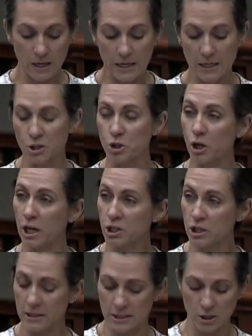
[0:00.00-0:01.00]

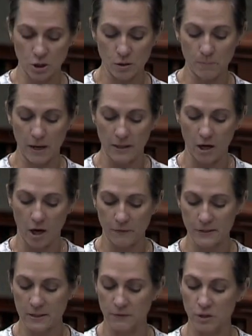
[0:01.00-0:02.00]
Instructions issued by the
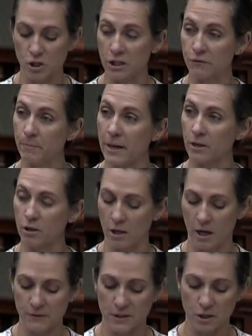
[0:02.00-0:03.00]
Office of the Chief Medical
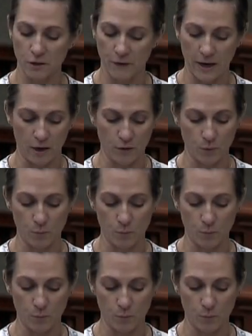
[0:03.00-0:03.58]
Officer of Health,